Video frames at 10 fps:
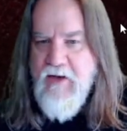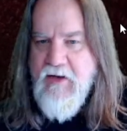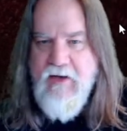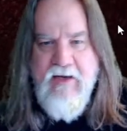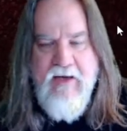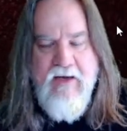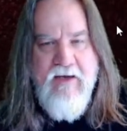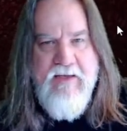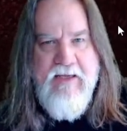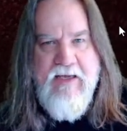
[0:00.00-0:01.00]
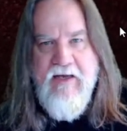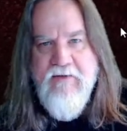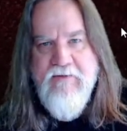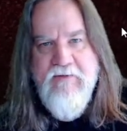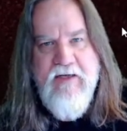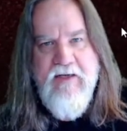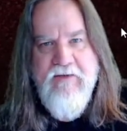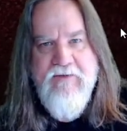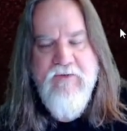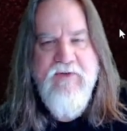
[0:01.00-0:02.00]
Yeah, I
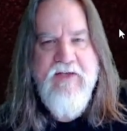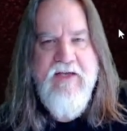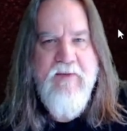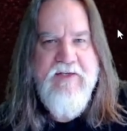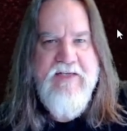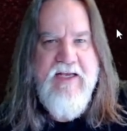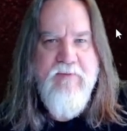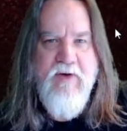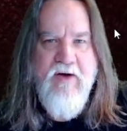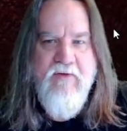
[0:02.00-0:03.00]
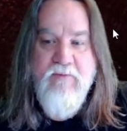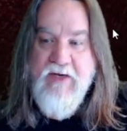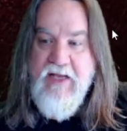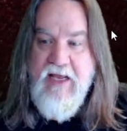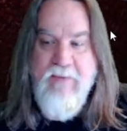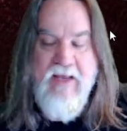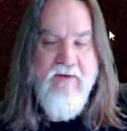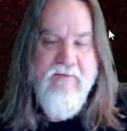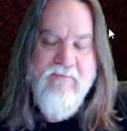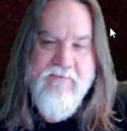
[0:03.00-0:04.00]
don't think I'll be taking part of it. But hey,
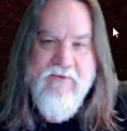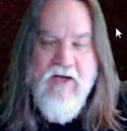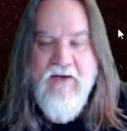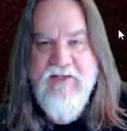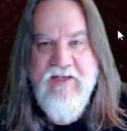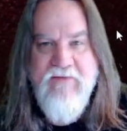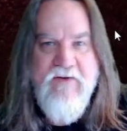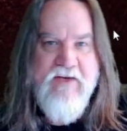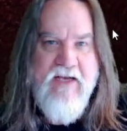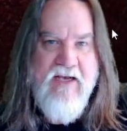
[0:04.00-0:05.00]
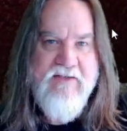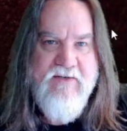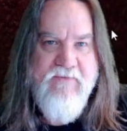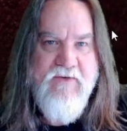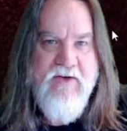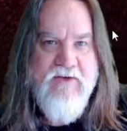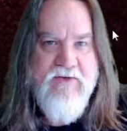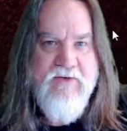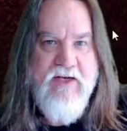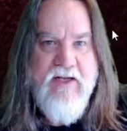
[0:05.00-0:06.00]
man, knock yourself out, guys, if you're going to
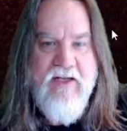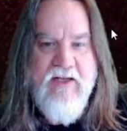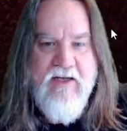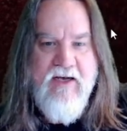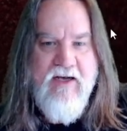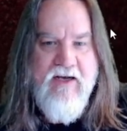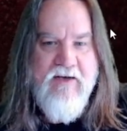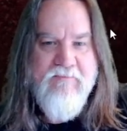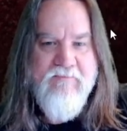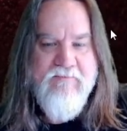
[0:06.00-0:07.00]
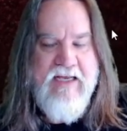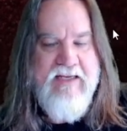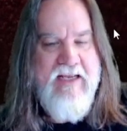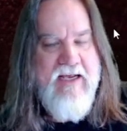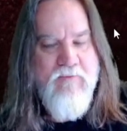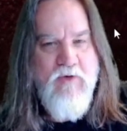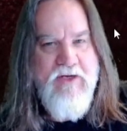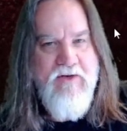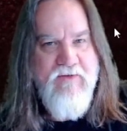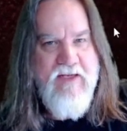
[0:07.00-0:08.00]
do it. And yeah, what
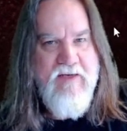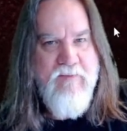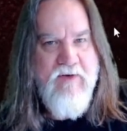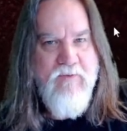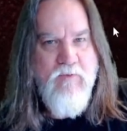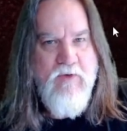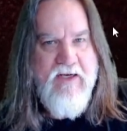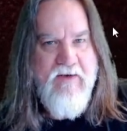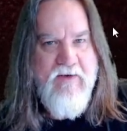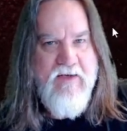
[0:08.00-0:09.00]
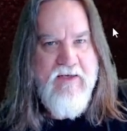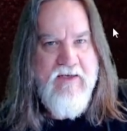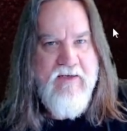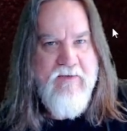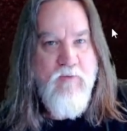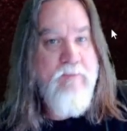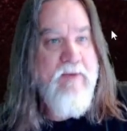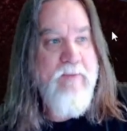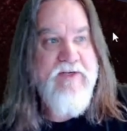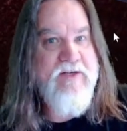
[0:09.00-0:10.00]
do you think about what
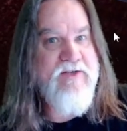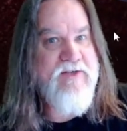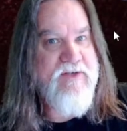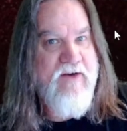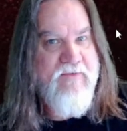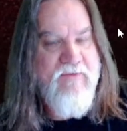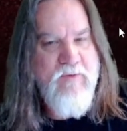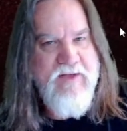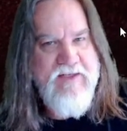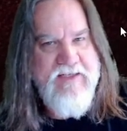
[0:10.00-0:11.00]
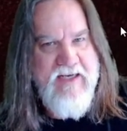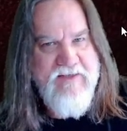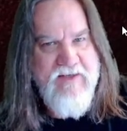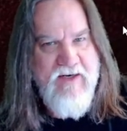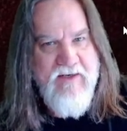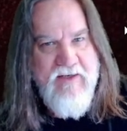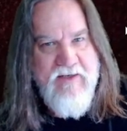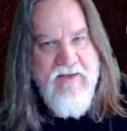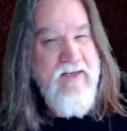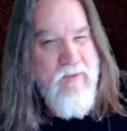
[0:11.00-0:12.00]
my predictions are for what the tanks are?
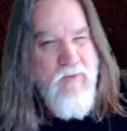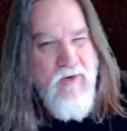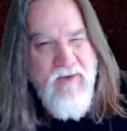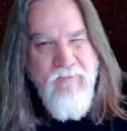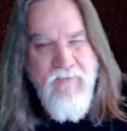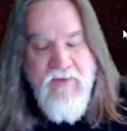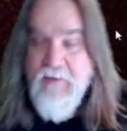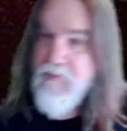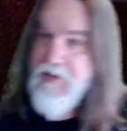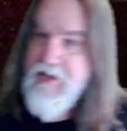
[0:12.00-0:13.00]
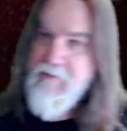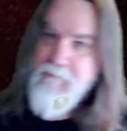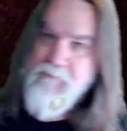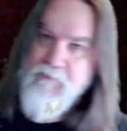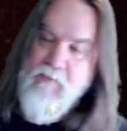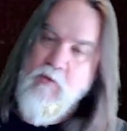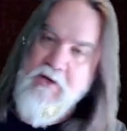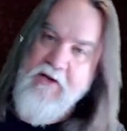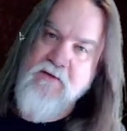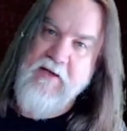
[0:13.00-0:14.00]
Think I'm wrong? Think I'm right? What
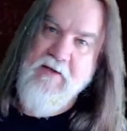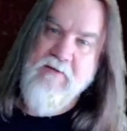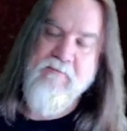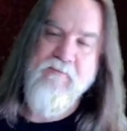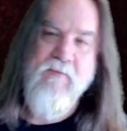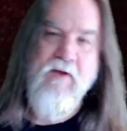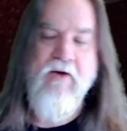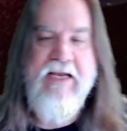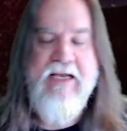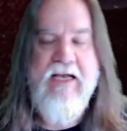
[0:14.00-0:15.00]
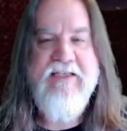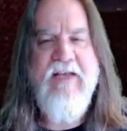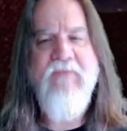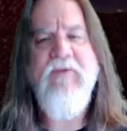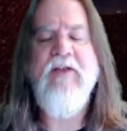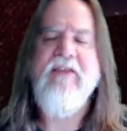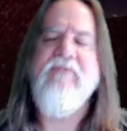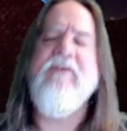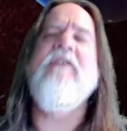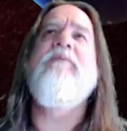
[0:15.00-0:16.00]
do you think? All right, guys, if you like the
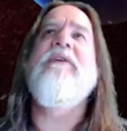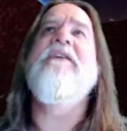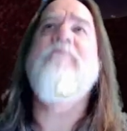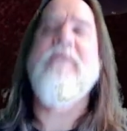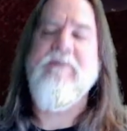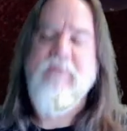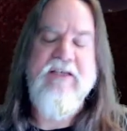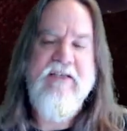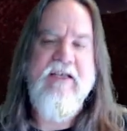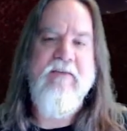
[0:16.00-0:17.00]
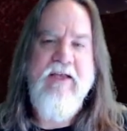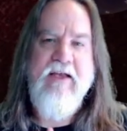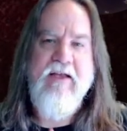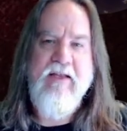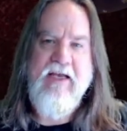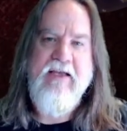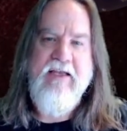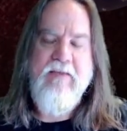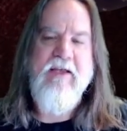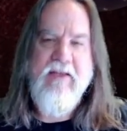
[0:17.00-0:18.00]
video, please, please, please give me a like.
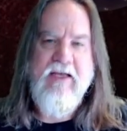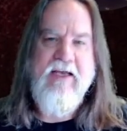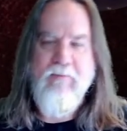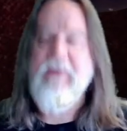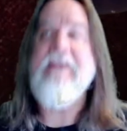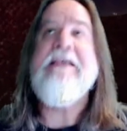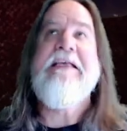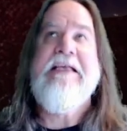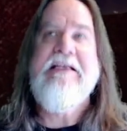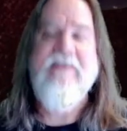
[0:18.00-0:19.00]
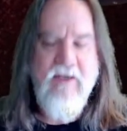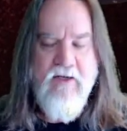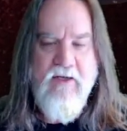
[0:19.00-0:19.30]
Give me a like, please.